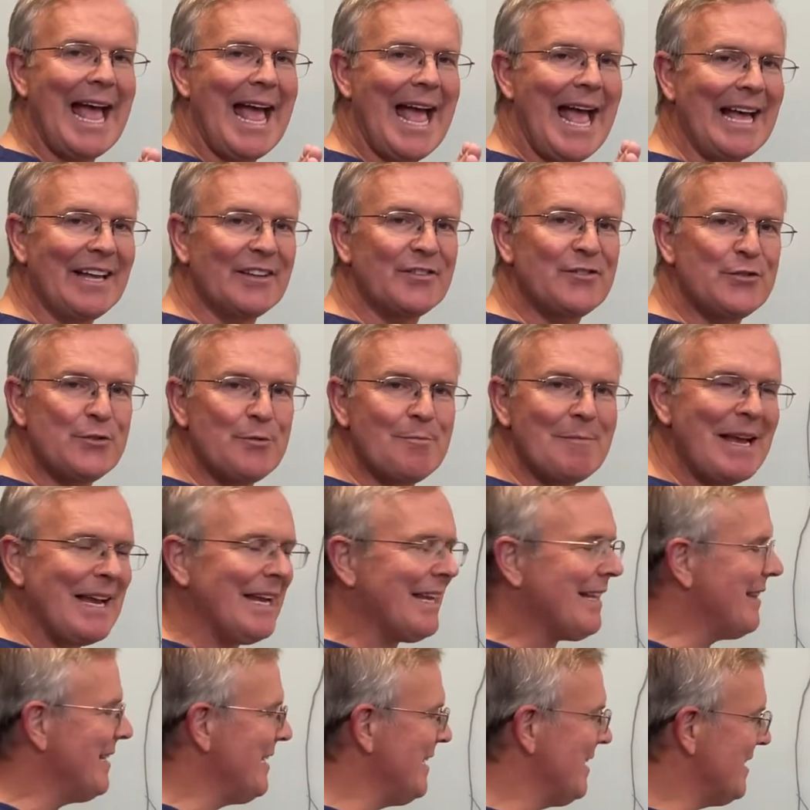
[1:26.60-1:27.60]
As you
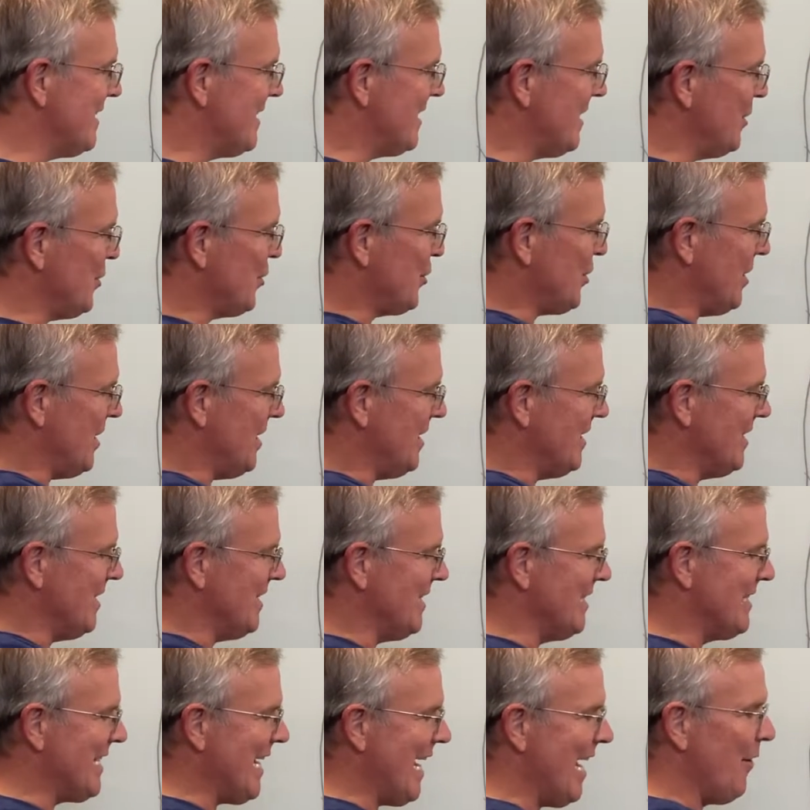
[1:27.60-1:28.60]
make the
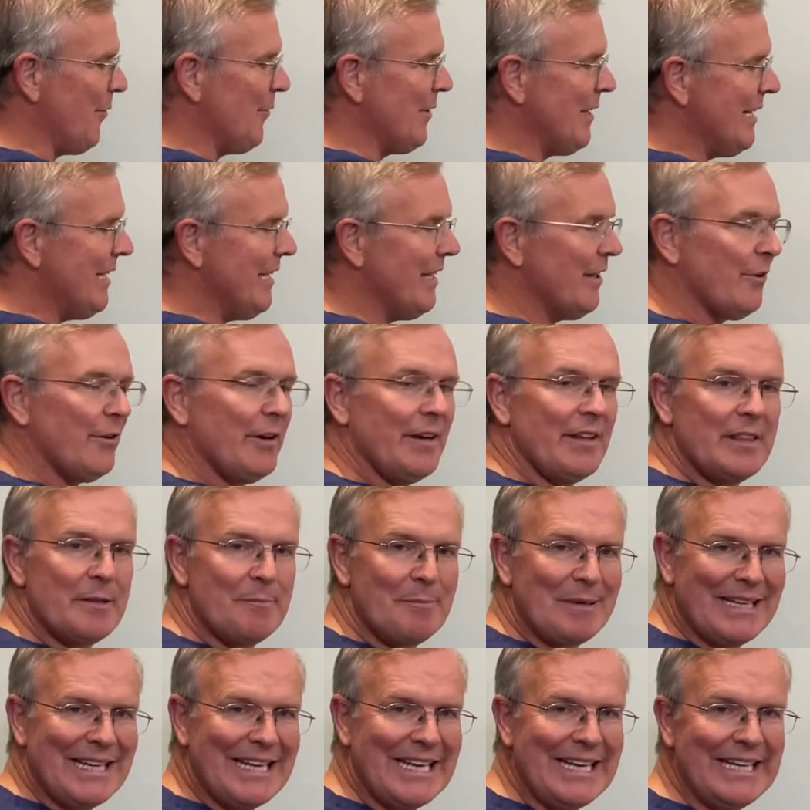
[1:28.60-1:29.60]
incision down here in the
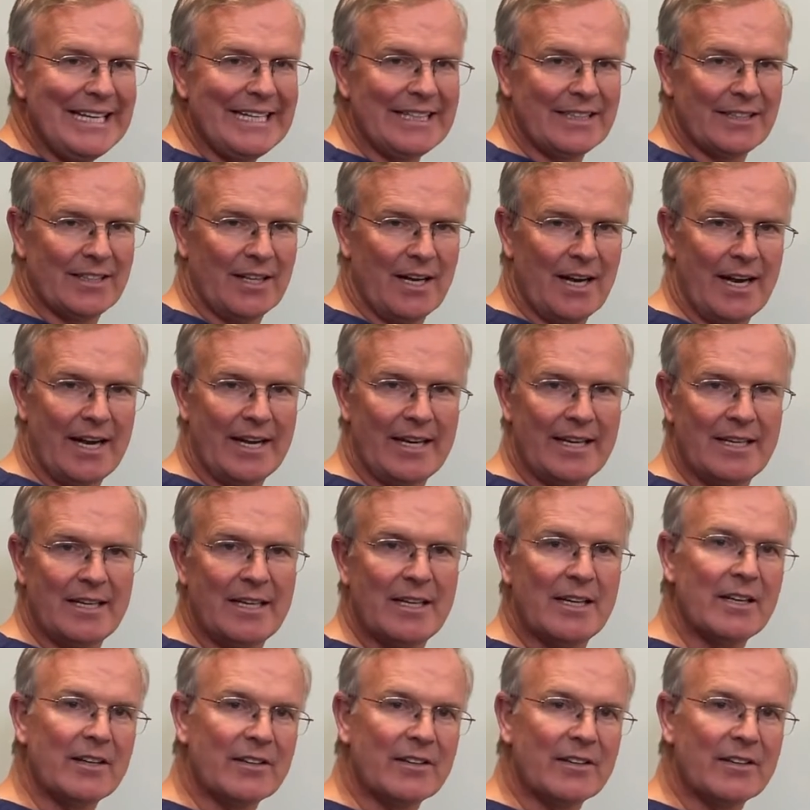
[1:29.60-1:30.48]
bikini line,